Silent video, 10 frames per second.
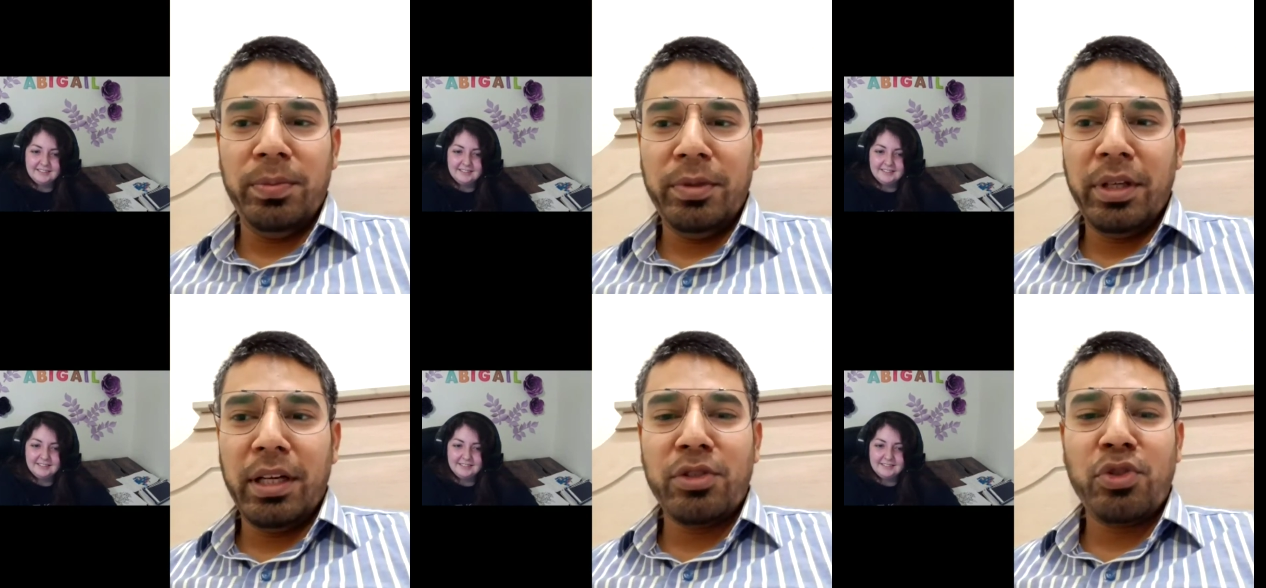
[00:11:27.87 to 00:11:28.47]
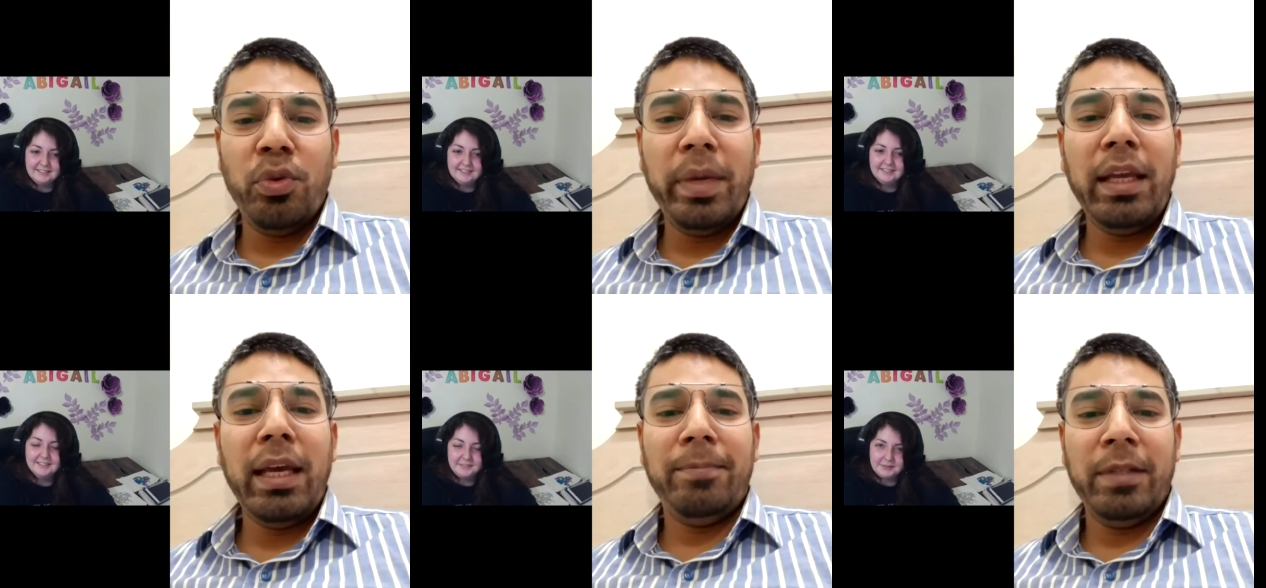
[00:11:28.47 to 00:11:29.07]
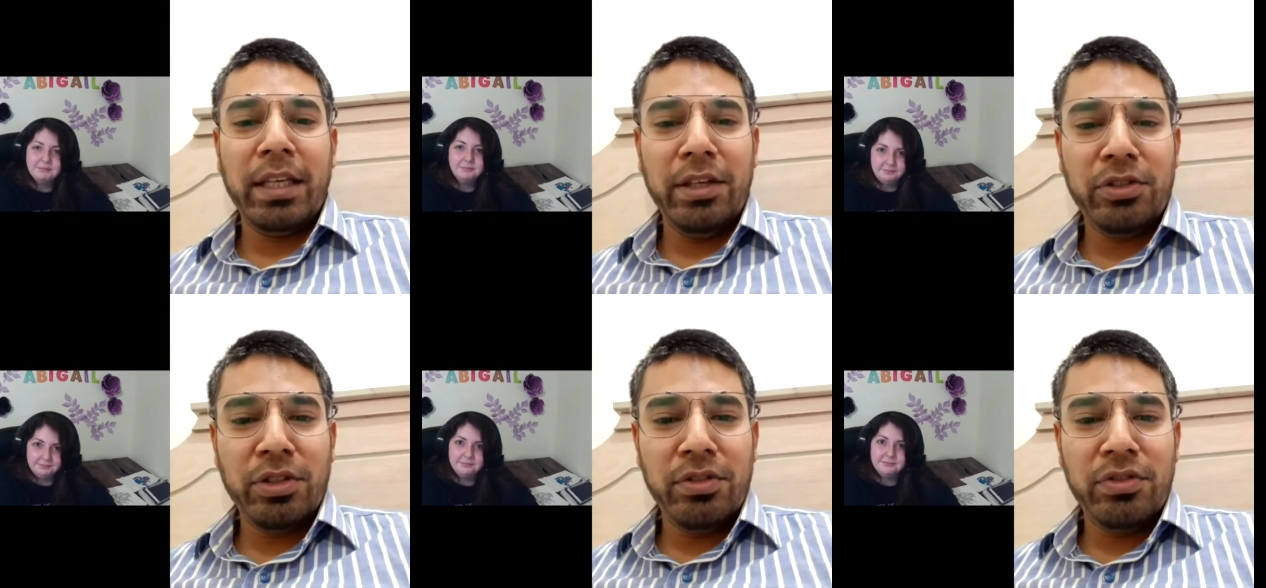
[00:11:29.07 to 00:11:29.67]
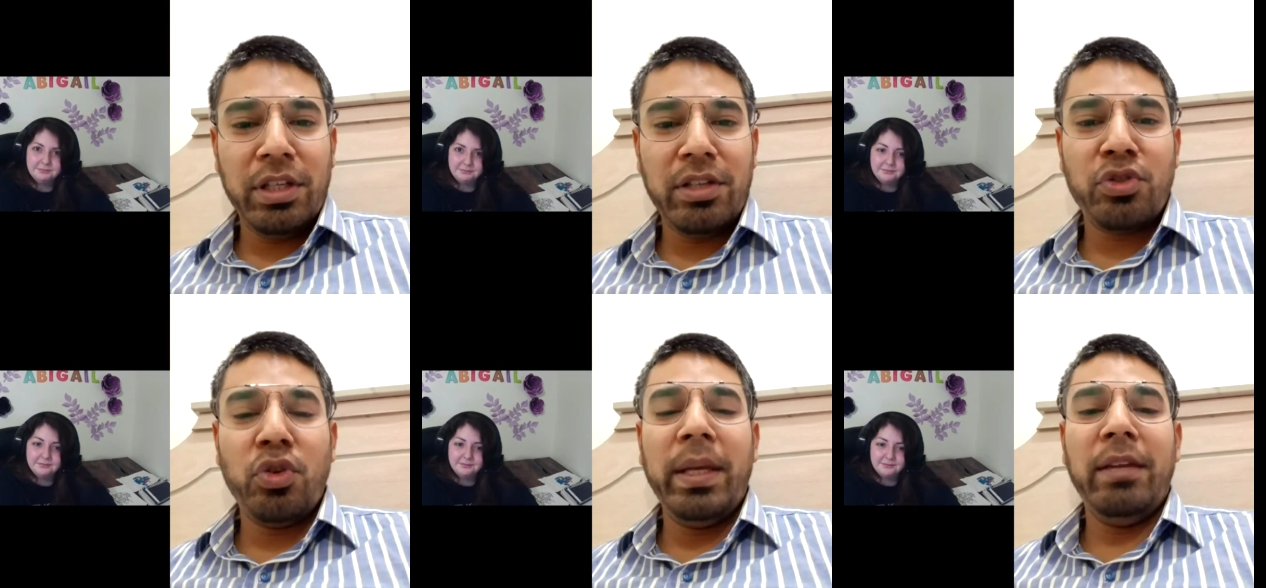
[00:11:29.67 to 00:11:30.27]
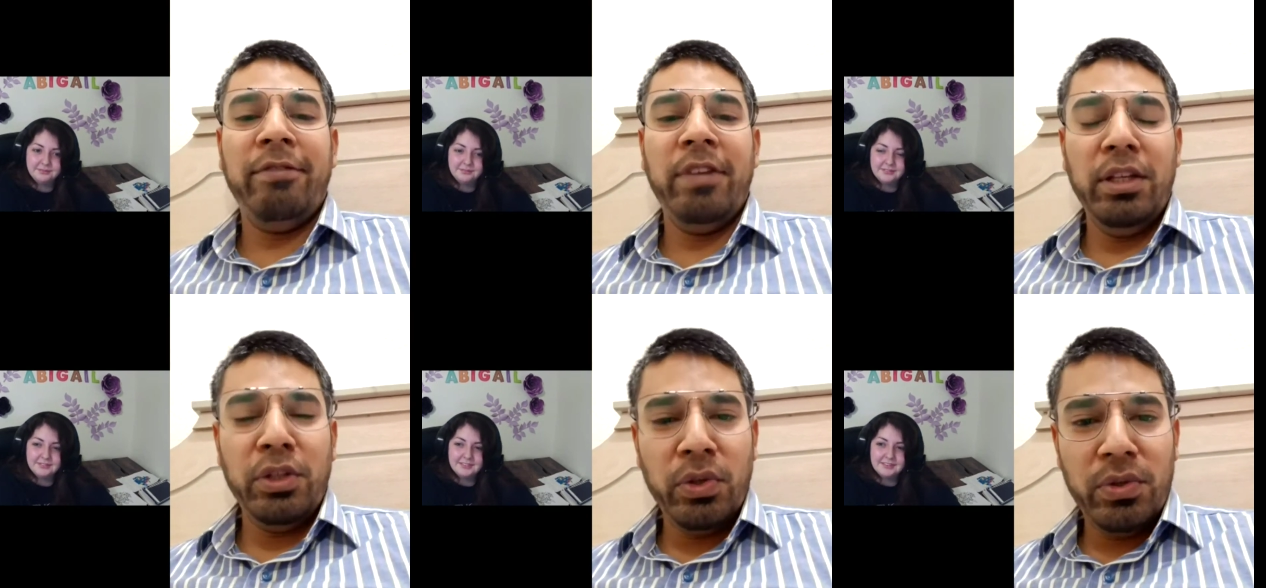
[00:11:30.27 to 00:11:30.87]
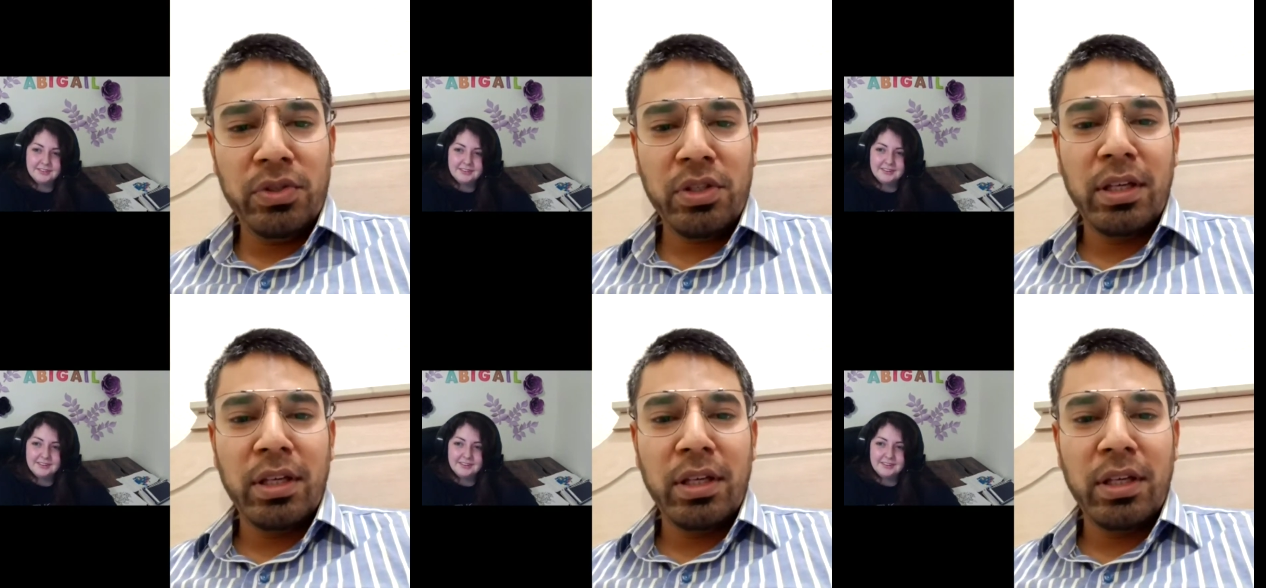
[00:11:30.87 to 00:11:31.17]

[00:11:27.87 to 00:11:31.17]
Speaker 1: There are so many applications, there are so many videos.